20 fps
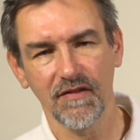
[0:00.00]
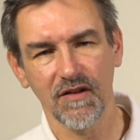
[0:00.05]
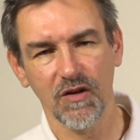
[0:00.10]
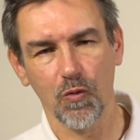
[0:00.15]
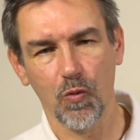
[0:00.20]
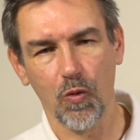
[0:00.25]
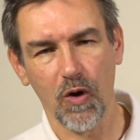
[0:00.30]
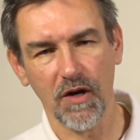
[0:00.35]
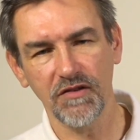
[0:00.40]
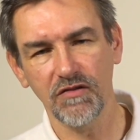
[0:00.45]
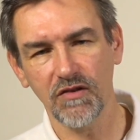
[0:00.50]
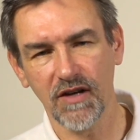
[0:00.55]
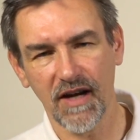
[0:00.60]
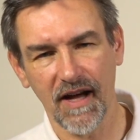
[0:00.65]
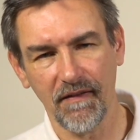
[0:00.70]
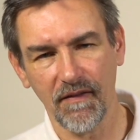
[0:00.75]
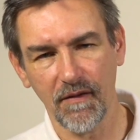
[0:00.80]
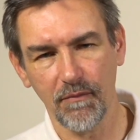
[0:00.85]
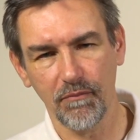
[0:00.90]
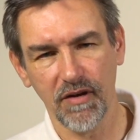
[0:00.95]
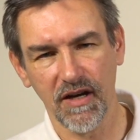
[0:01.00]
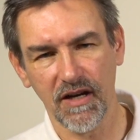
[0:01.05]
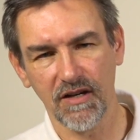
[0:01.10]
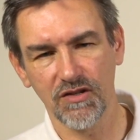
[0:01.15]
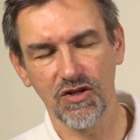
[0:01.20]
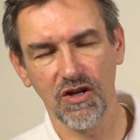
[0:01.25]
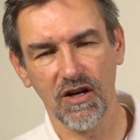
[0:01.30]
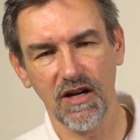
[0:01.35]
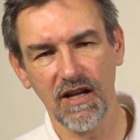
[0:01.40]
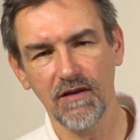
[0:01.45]
you want to get the
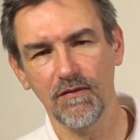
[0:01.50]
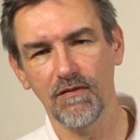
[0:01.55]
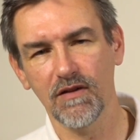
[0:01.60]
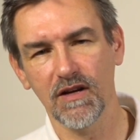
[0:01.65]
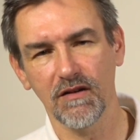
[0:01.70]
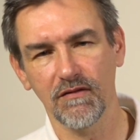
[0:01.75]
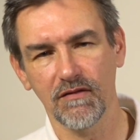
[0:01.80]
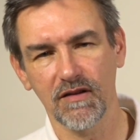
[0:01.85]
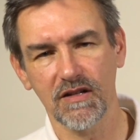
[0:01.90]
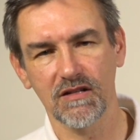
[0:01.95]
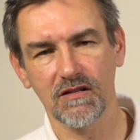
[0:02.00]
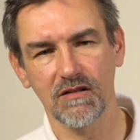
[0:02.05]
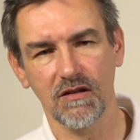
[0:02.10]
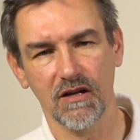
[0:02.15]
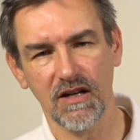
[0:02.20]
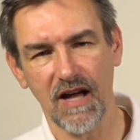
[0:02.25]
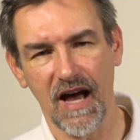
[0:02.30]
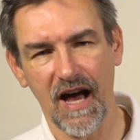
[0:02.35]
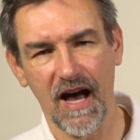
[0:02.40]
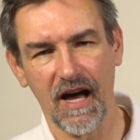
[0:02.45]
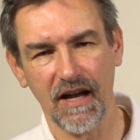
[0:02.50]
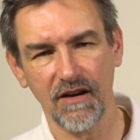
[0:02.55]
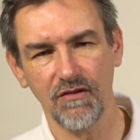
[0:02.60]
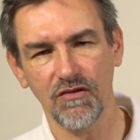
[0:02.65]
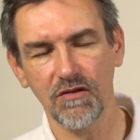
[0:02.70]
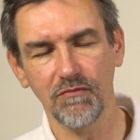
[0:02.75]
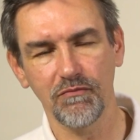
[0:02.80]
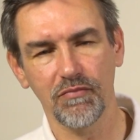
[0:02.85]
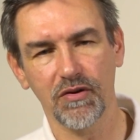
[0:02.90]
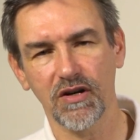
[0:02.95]
picture even if it's not
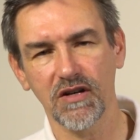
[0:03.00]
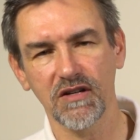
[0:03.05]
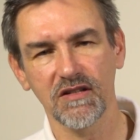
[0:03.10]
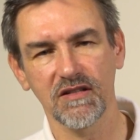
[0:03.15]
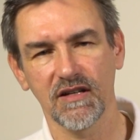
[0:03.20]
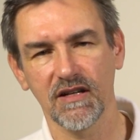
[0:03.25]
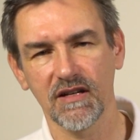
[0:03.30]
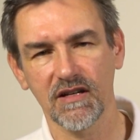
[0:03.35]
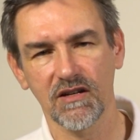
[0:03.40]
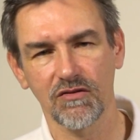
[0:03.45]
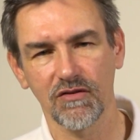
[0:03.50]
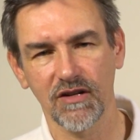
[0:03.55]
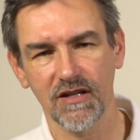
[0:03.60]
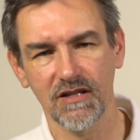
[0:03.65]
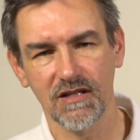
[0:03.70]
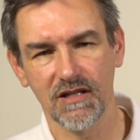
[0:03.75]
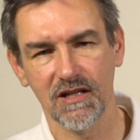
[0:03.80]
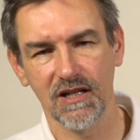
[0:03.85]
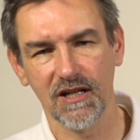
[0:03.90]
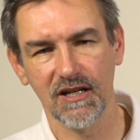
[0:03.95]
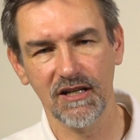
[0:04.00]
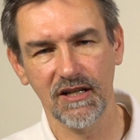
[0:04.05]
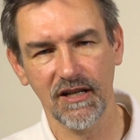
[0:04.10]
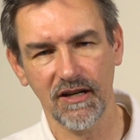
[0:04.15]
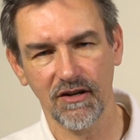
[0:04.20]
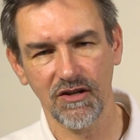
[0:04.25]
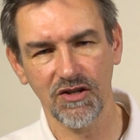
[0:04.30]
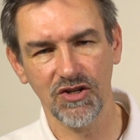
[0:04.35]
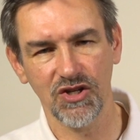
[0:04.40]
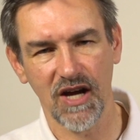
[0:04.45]
100% crystal
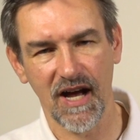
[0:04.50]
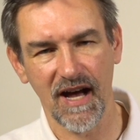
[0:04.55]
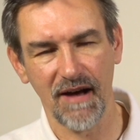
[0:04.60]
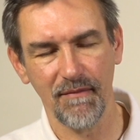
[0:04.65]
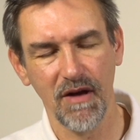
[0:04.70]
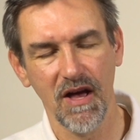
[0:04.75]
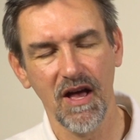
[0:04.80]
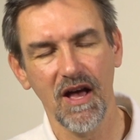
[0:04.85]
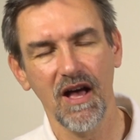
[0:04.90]
clear and sharp,